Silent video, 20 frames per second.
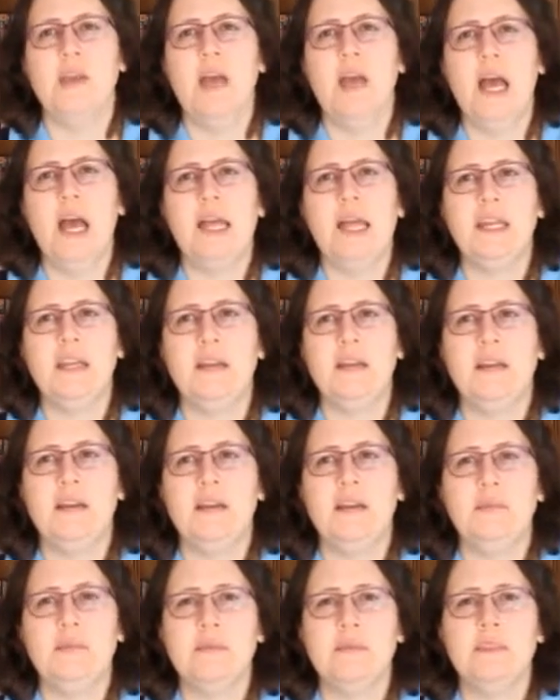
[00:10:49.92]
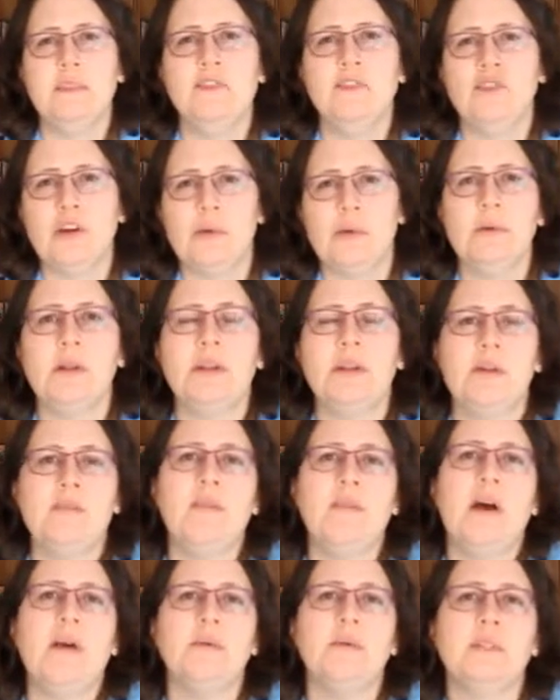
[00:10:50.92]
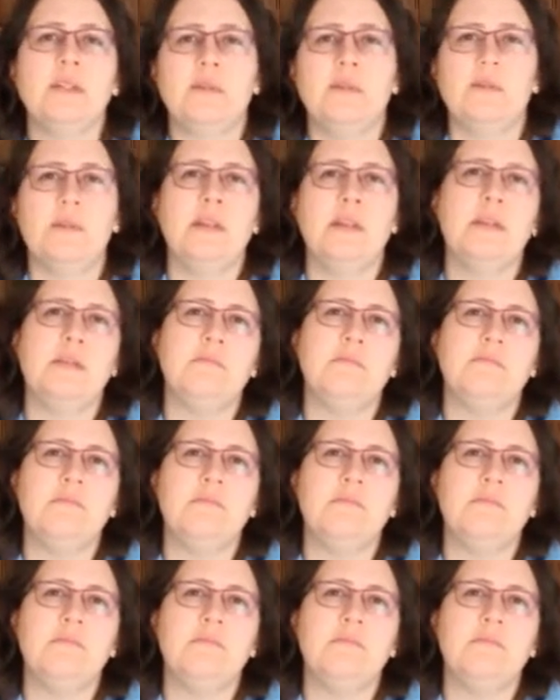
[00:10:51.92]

And it was enjoyable enough that I would definitely